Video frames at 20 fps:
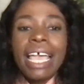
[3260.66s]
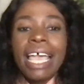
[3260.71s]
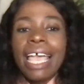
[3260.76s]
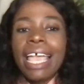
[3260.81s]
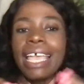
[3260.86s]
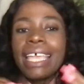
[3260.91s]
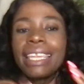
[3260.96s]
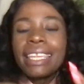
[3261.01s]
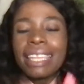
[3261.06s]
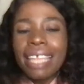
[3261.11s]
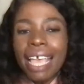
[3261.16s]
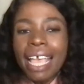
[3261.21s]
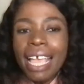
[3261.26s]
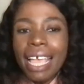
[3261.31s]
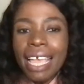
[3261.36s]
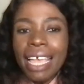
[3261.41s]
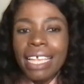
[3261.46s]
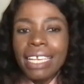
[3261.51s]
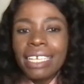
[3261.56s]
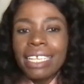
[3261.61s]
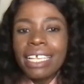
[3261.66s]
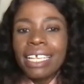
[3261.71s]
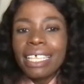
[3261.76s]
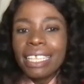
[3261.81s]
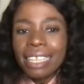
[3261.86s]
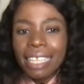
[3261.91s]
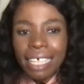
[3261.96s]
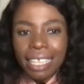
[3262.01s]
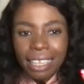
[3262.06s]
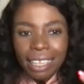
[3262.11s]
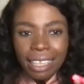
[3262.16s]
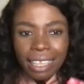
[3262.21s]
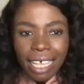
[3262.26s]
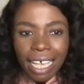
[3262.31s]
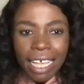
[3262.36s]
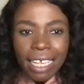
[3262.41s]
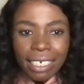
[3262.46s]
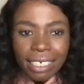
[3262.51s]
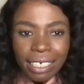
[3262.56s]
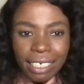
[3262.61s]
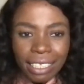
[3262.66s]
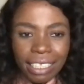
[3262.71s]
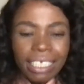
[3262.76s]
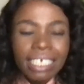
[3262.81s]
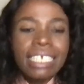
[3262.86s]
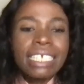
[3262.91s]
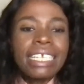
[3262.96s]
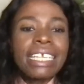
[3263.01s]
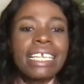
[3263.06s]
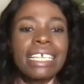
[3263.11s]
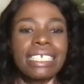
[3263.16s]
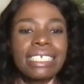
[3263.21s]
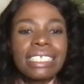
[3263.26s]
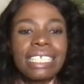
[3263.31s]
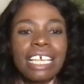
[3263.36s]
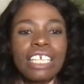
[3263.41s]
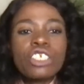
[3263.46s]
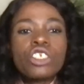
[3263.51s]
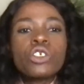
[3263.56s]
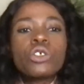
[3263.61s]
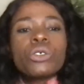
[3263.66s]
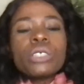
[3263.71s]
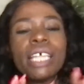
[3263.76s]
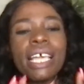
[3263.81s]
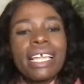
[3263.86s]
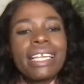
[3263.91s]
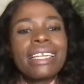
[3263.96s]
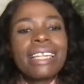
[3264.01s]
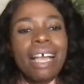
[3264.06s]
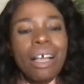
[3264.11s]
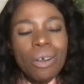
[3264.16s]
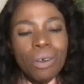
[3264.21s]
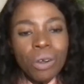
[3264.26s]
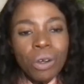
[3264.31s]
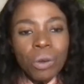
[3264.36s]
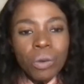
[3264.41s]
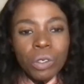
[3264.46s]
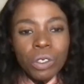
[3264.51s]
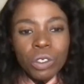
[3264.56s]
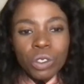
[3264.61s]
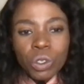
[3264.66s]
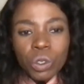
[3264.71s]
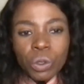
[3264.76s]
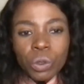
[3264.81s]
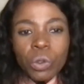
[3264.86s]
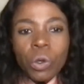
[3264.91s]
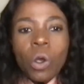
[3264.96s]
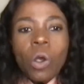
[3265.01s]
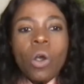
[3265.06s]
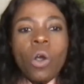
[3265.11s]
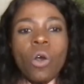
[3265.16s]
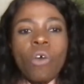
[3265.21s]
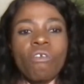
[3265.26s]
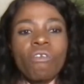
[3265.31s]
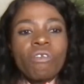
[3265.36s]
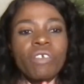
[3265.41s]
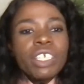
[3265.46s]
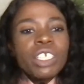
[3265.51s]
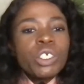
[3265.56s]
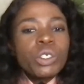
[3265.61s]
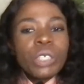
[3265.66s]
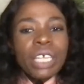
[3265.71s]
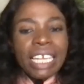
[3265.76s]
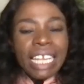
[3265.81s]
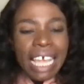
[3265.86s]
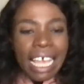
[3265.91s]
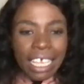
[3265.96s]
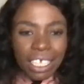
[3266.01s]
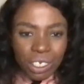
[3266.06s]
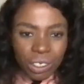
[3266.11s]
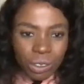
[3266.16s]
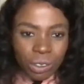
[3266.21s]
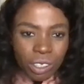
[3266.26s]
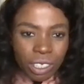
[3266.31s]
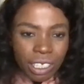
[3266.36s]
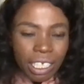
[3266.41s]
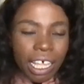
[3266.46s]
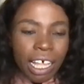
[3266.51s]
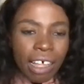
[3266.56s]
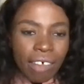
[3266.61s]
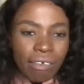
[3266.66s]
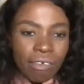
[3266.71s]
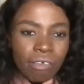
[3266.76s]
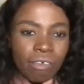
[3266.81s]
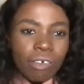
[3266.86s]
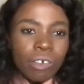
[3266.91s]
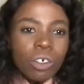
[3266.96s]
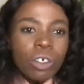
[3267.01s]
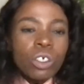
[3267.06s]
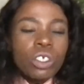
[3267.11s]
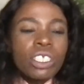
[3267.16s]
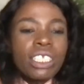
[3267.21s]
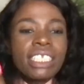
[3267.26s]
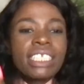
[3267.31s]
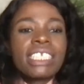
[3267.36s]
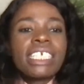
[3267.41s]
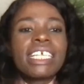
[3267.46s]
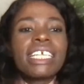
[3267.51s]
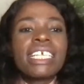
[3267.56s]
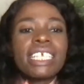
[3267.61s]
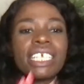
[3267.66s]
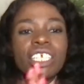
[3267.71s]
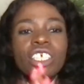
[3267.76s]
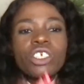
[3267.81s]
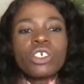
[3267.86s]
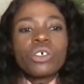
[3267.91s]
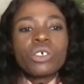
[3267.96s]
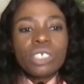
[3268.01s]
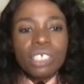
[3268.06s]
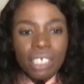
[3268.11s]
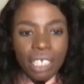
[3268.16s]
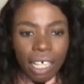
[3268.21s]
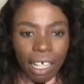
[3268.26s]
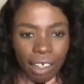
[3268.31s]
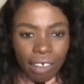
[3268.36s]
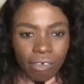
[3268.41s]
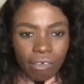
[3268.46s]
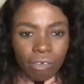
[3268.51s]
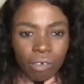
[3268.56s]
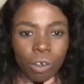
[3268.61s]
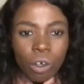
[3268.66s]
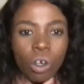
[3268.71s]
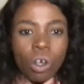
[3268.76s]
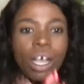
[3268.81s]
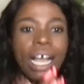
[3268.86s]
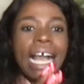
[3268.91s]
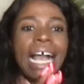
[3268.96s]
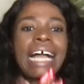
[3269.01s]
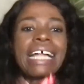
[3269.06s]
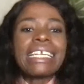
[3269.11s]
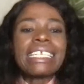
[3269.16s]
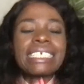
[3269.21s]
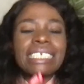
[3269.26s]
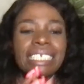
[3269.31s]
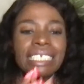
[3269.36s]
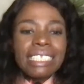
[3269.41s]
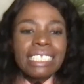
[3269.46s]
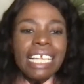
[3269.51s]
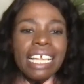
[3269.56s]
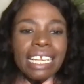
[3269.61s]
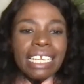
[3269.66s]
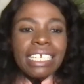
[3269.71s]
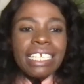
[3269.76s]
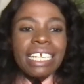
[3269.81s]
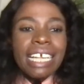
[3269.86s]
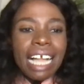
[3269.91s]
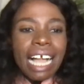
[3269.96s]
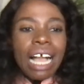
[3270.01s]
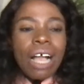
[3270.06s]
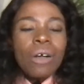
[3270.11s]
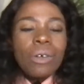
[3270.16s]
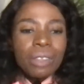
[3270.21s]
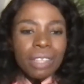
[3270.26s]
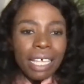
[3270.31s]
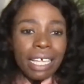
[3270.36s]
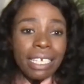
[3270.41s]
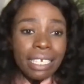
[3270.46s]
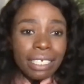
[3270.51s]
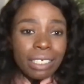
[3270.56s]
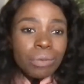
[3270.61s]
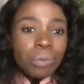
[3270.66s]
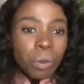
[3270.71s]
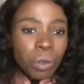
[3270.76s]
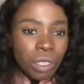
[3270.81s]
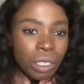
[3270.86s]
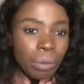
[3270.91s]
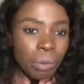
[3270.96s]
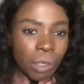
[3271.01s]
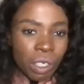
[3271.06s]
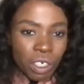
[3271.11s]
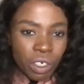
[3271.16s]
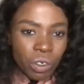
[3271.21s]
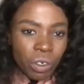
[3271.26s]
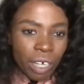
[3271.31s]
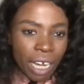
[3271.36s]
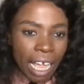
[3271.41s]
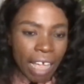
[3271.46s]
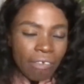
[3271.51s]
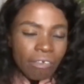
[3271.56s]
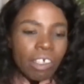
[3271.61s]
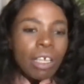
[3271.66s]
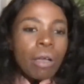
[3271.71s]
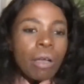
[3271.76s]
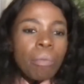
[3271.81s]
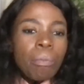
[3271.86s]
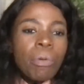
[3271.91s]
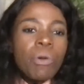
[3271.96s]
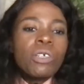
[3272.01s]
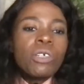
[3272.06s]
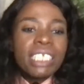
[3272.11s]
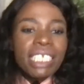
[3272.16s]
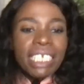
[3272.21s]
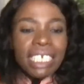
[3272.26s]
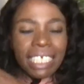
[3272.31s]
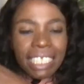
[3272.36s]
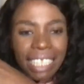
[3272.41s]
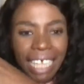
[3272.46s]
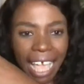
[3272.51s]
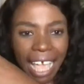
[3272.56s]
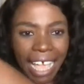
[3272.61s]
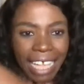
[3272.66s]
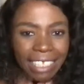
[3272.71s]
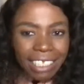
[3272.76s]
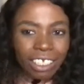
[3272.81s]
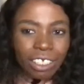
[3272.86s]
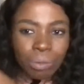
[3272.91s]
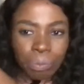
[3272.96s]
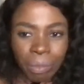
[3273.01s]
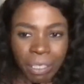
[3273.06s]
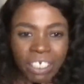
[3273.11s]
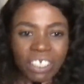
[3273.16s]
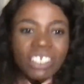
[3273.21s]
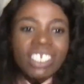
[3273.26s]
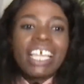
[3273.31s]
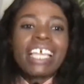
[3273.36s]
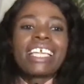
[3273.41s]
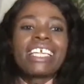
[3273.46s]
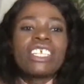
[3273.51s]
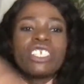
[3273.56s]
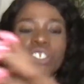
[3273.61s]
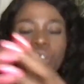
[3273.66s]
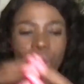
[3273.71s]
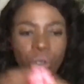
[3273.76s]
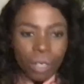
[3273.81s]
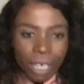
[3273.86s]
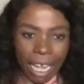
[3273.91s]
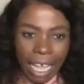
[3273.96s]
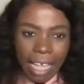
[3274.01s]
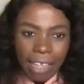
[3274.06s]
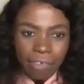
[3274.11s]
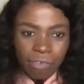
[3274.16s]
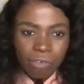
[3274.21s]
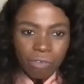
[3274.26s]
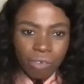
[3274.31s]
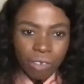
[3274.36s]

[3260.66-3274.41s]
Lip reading: And then the third thing is that you then now going to visualize yourself, seeing yourself, understanding how that is possible in your life, putting that picture in your life.